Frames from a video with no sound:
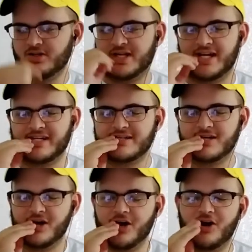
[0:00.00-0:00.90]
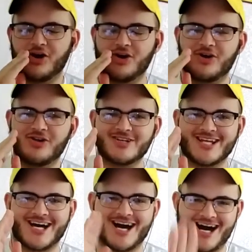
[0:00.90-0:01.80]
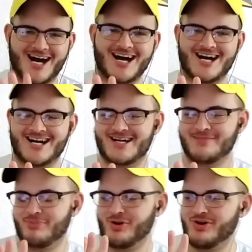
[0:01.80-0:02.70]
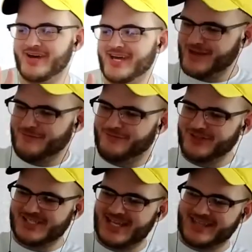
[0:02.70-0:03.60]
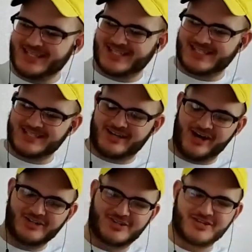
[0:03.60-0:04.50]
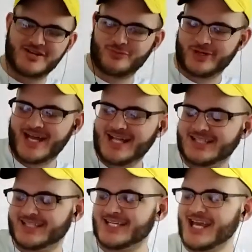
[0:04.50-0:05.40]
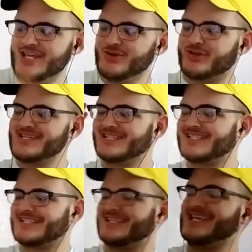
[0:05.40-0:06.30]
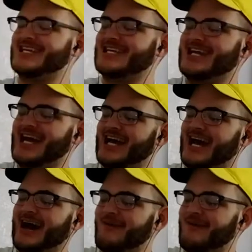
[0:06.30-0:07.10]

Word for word: on. Hold on, boy. feels like this is an alternate reality. You can see how